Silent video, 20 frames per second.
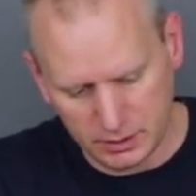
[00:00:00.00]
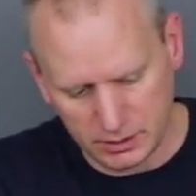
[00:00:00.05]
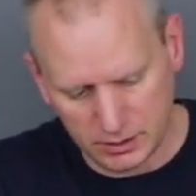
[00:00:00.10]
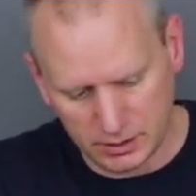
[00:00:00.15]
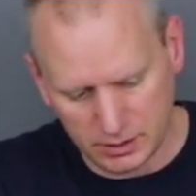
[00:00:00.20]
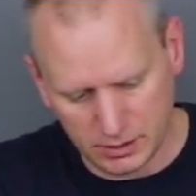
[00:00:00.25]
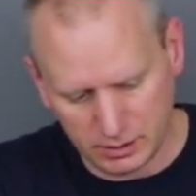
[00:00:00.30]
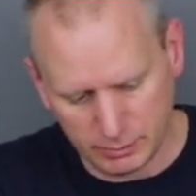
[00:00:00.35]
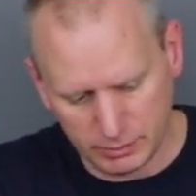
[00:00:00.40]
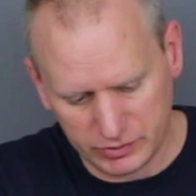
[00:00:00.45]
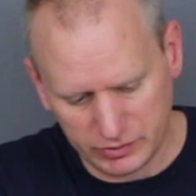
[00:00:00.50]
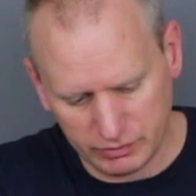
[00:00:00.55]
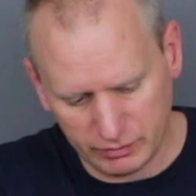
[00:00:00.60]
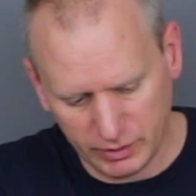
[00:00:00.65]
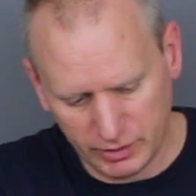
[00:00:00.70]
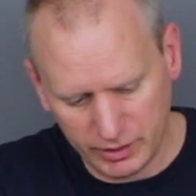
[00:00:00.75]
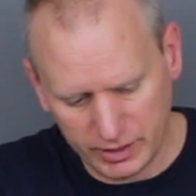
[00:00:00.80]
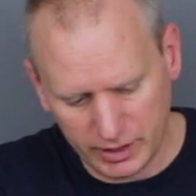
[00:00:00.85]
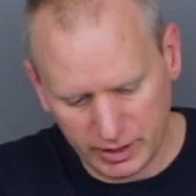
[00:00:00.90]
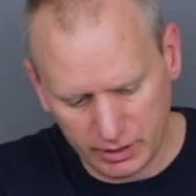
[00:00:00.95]
It's a
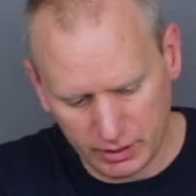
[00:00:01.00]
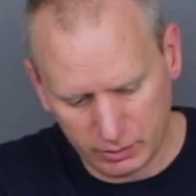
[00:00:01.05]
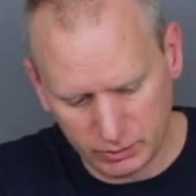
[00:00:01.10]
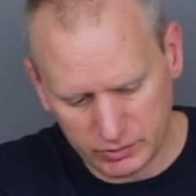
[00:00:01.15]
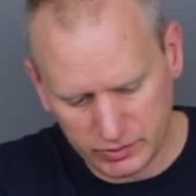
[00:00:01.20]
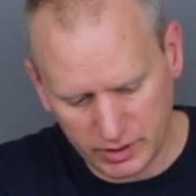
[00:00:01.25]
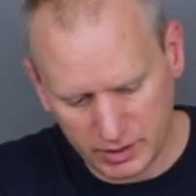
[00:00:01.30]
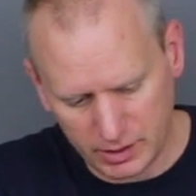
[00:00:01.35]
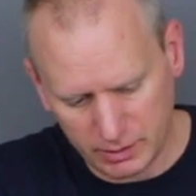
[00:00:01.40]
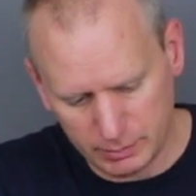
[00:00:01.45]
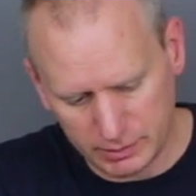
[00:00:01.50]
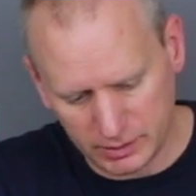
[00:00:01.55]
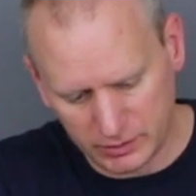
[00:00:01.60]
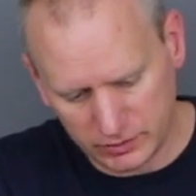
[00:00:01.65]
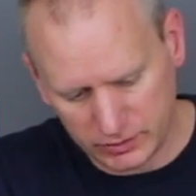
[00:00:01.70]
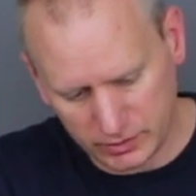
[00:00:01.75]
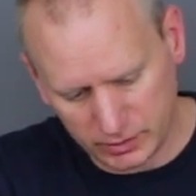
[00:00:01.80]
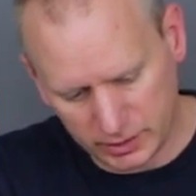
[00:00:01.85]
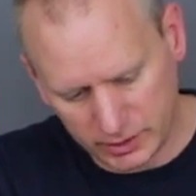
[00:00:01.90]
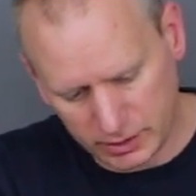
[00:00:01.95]
very narrow tape
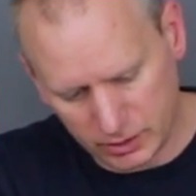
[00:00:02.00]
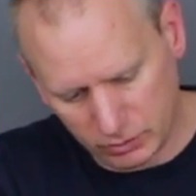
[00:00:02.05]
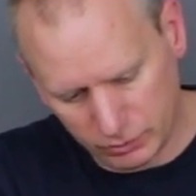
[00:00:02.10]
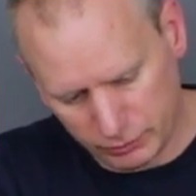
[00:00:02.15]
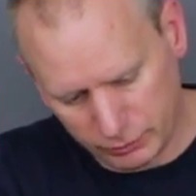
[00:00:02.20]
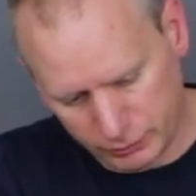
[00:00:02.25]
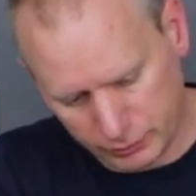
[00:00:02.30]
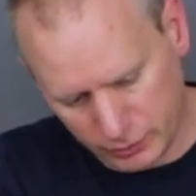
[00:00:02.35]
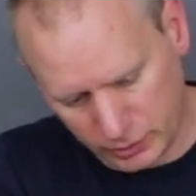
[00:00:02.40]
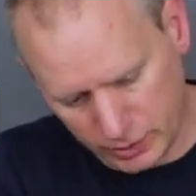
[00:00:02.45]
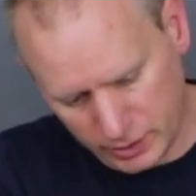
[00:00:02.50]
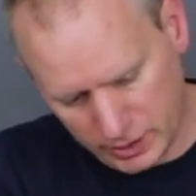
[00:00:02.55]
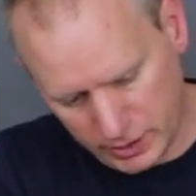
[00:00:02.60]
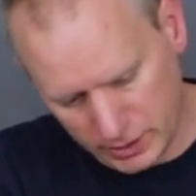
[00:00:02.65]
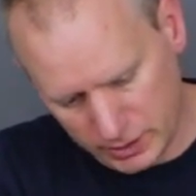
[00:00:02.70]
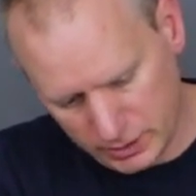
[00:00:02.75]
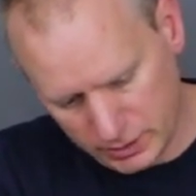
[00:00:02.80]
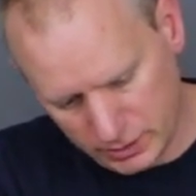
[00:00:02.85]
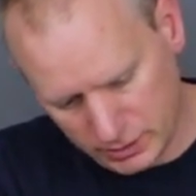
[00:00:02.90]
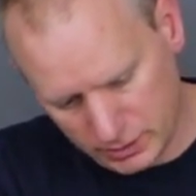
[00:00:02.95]
that's silicone free.